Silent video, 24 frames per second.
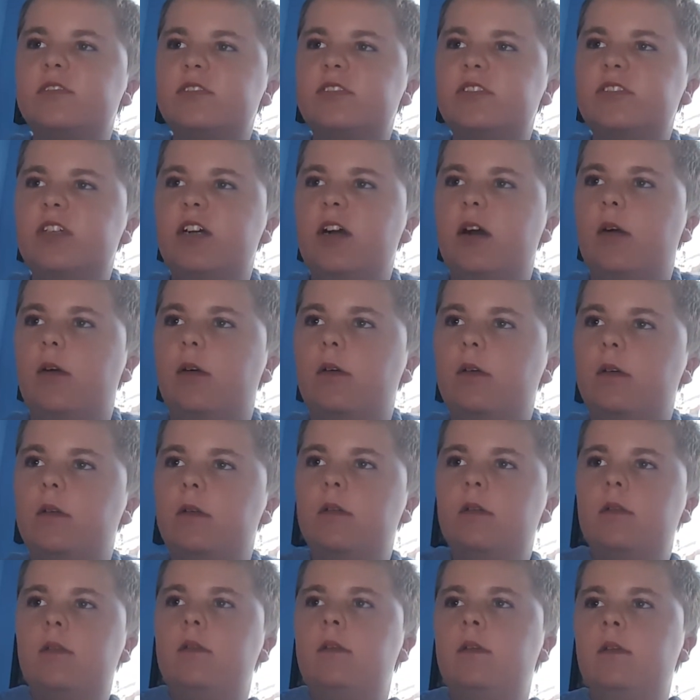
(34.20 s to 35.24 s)
So,
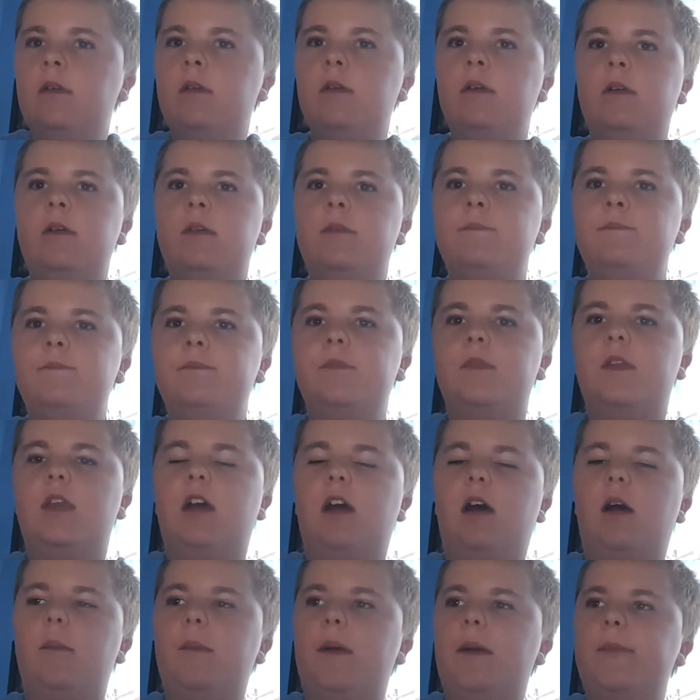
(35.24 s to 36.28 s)

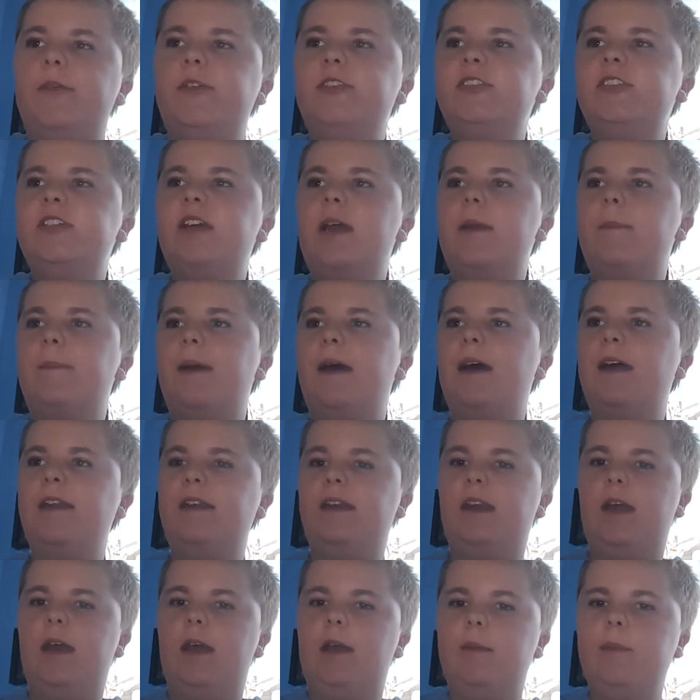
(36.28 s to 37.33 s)
I'm using a pen
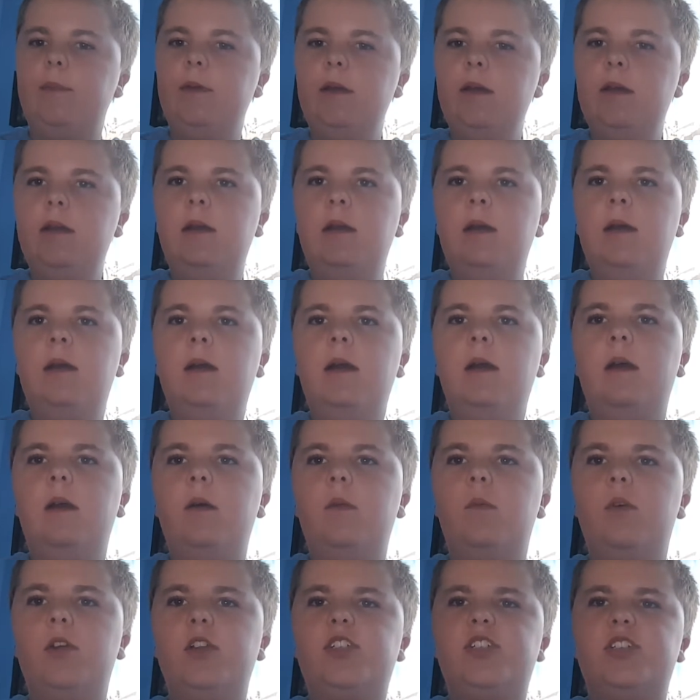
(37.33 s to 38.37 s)
name,
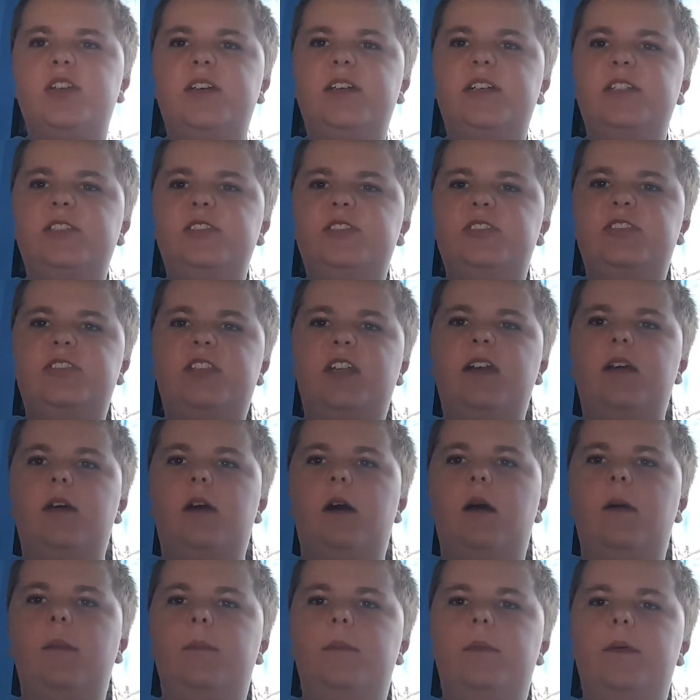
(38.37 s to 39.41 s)
which is
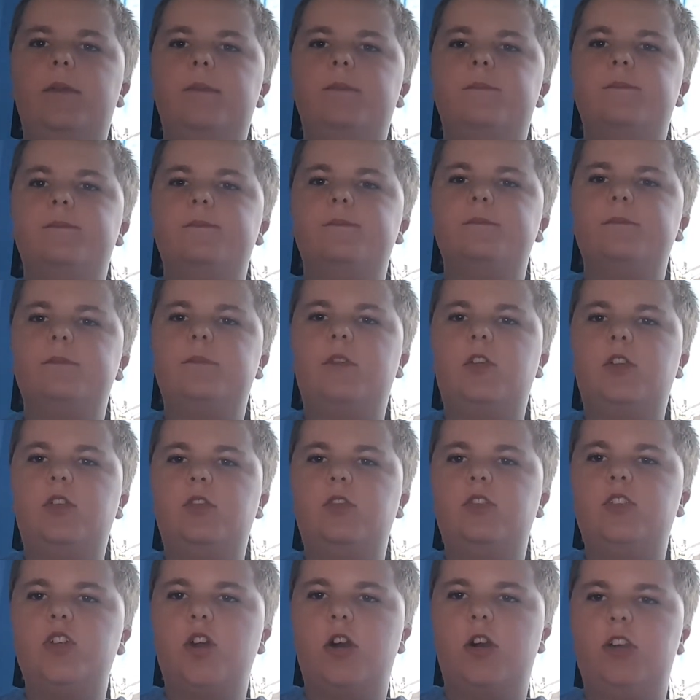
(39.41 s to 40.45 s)

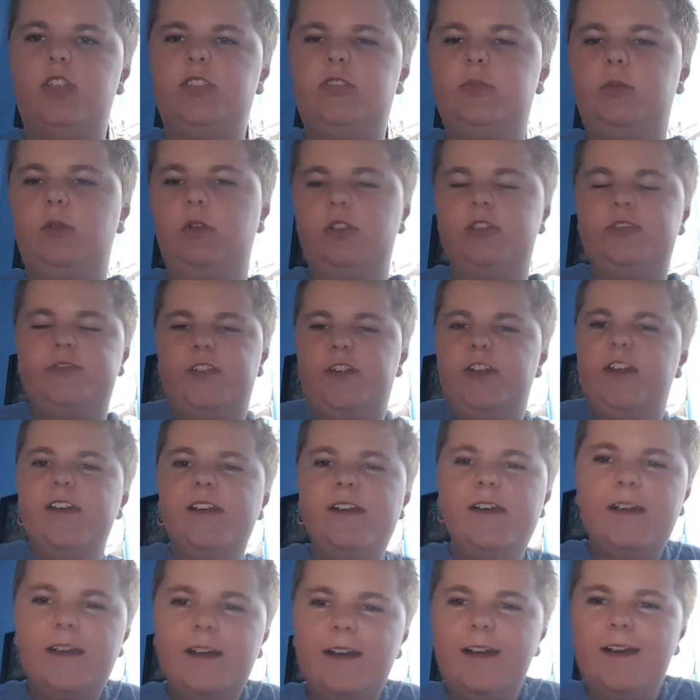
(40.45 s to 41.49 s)
Charles Whittlesford.
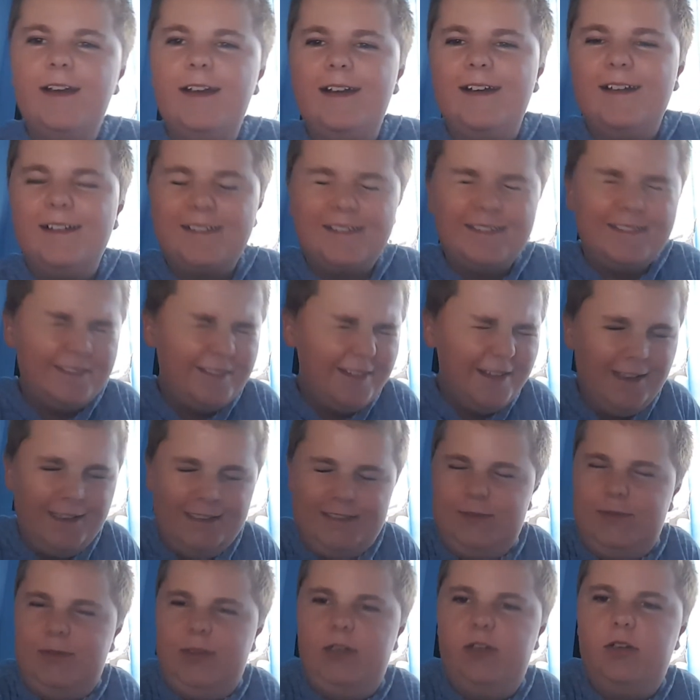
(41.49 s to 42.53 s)

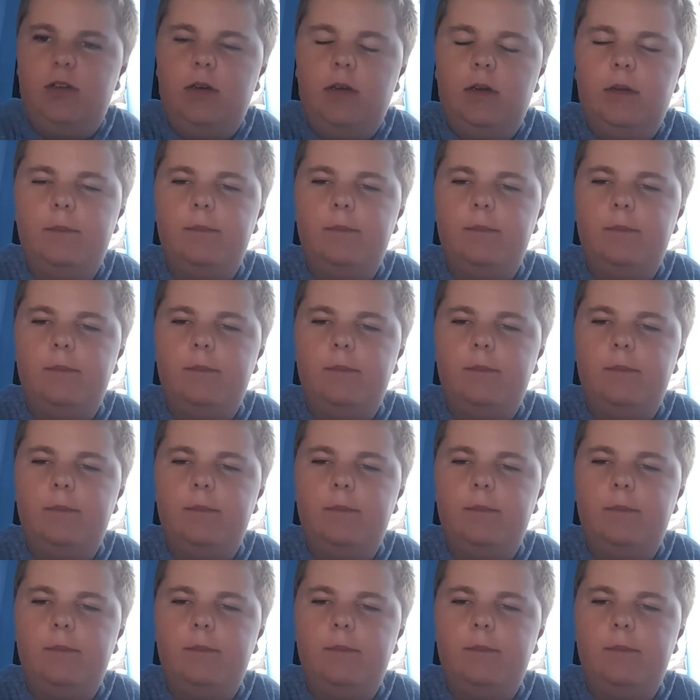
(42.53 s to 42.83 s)
It's weird.